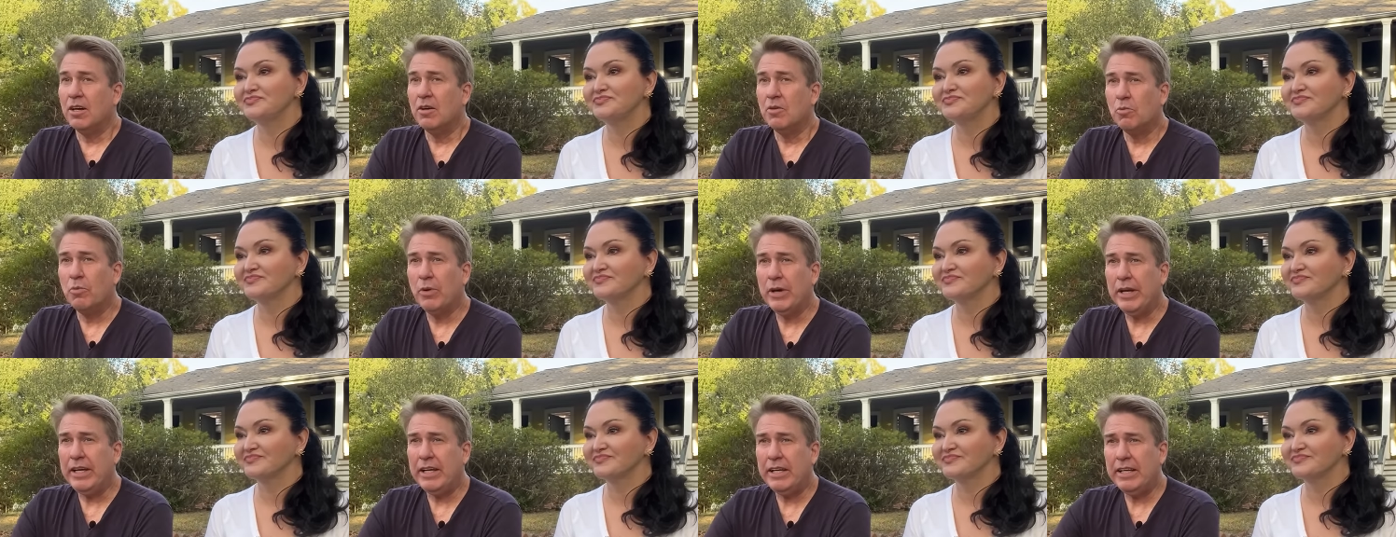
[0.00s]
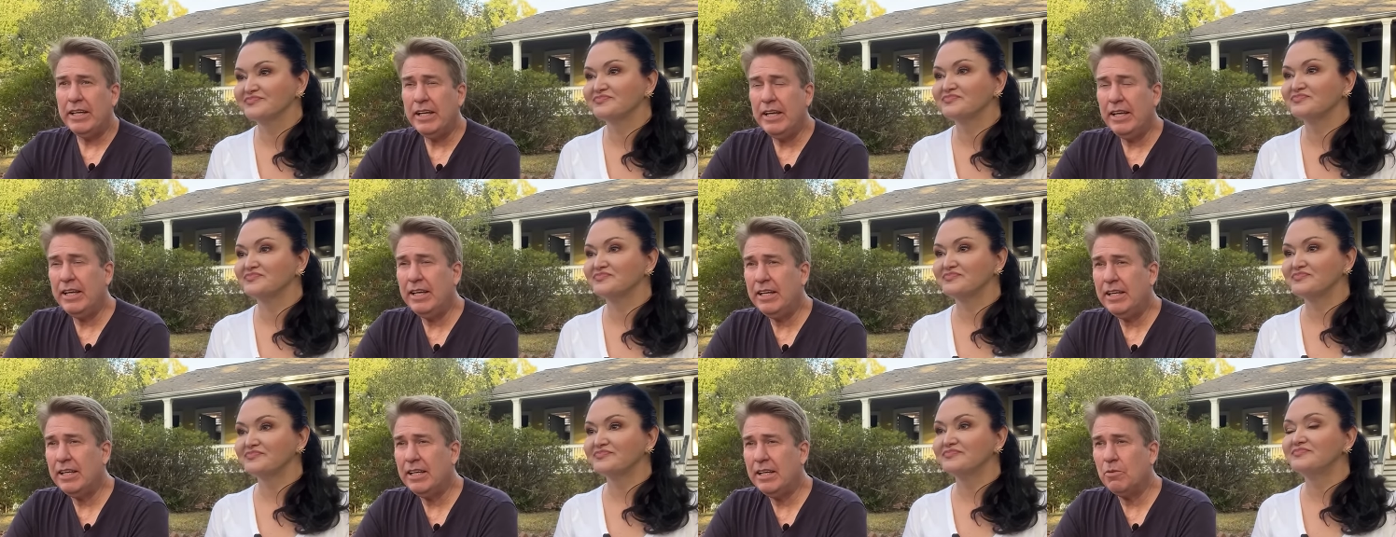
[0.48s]
Speaker 1: We,
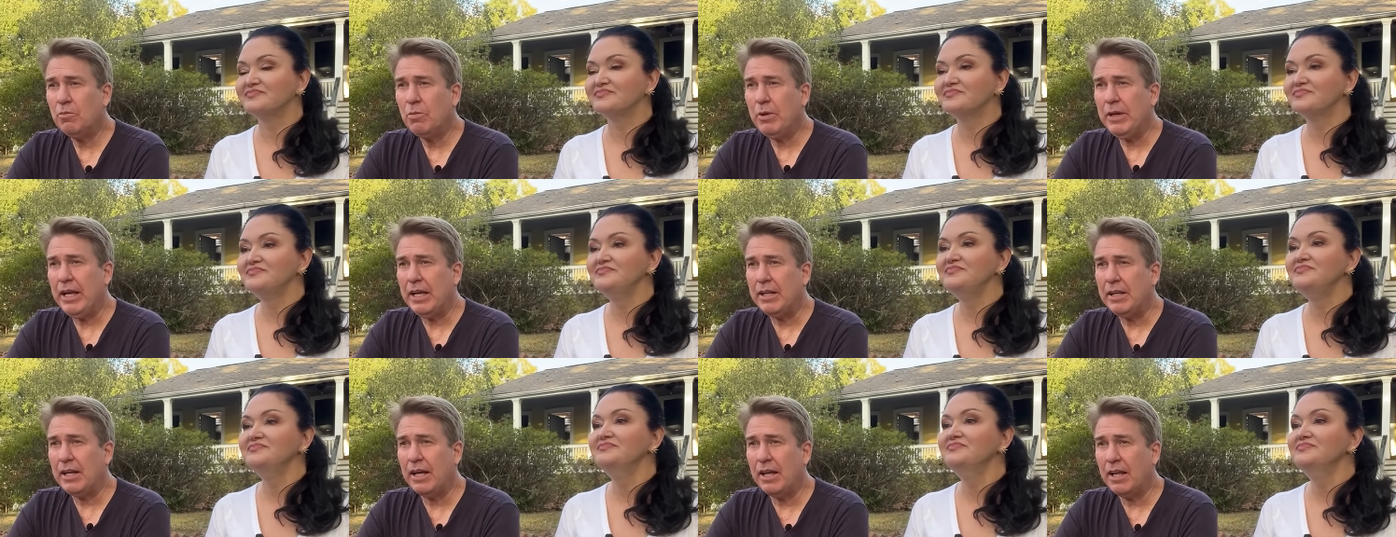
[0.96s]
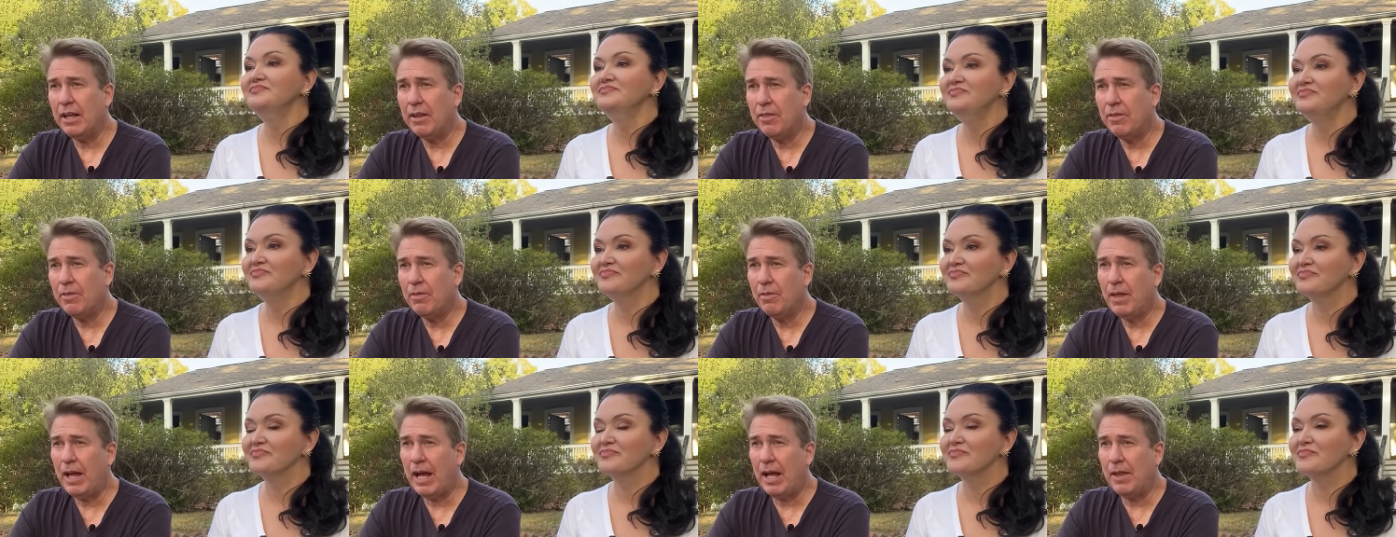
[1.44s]
we had...
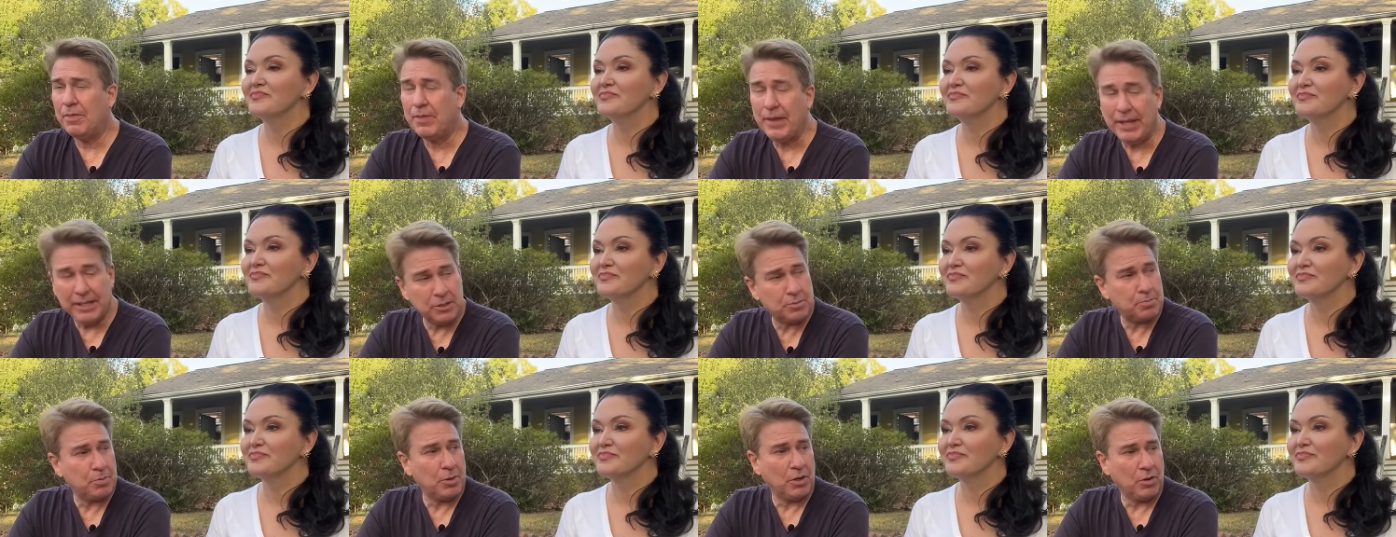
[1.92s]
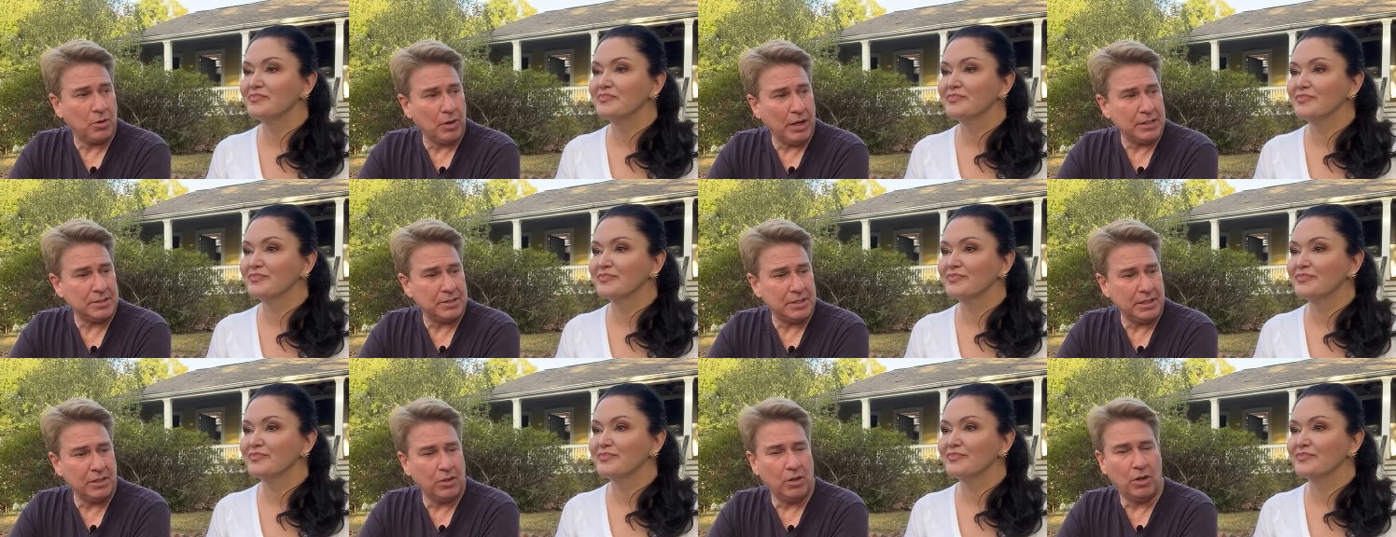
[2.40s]
had things
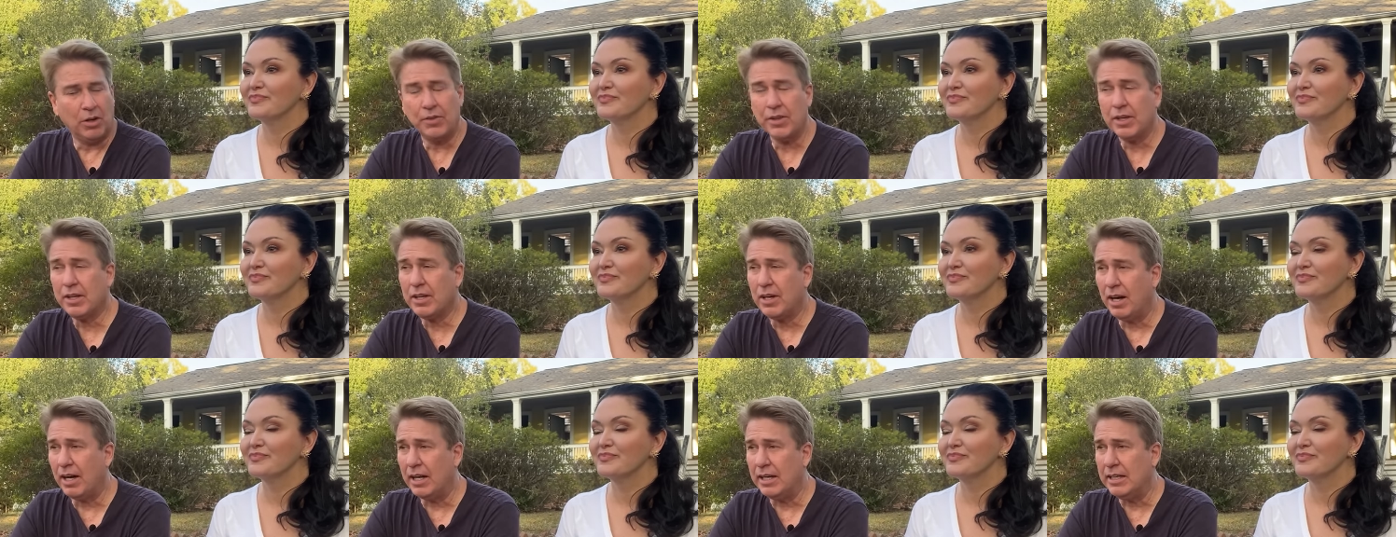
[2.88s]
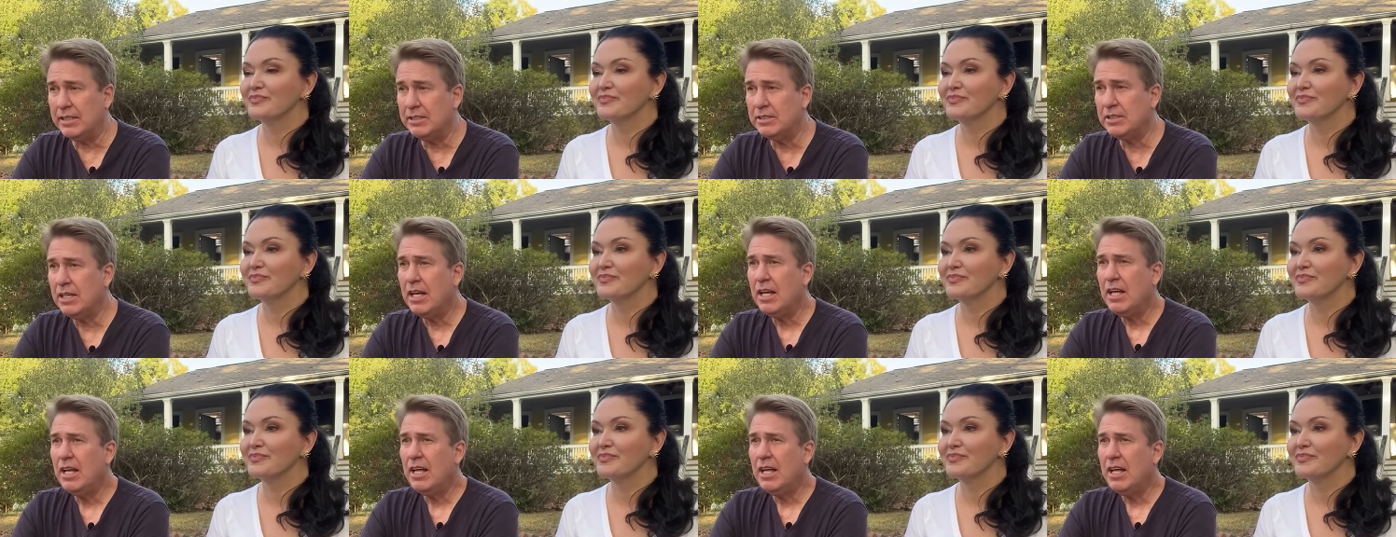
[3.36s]
progressing on the cottage,